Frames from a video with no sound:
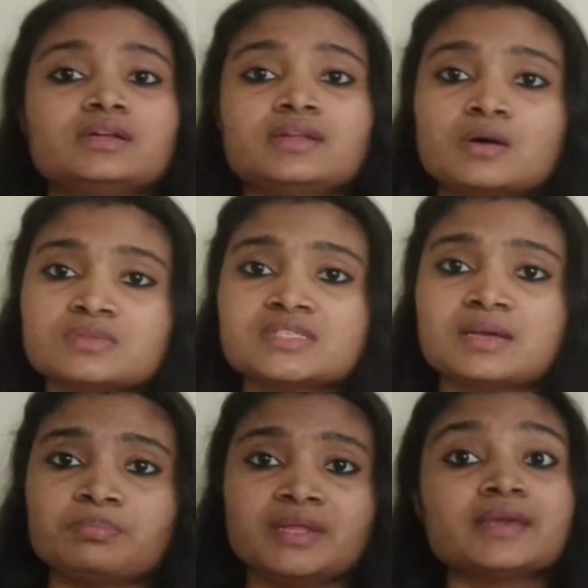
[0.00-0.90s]

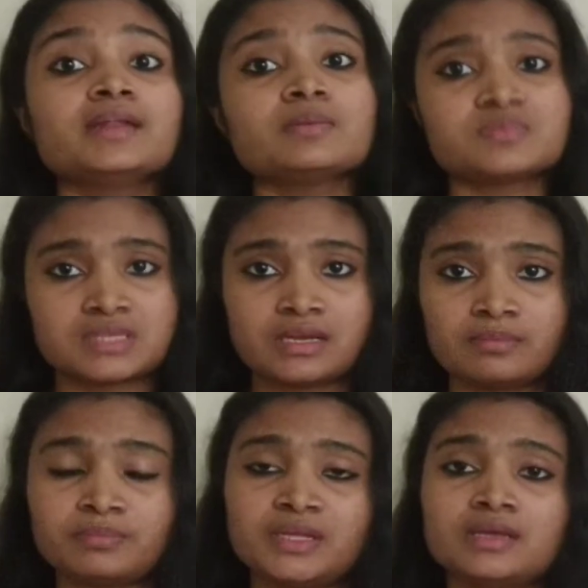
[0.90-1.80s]
downsampling and
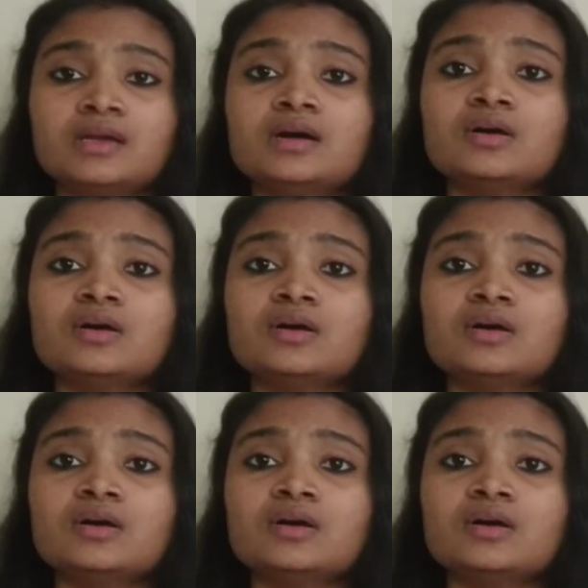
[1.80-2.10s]
upsampling.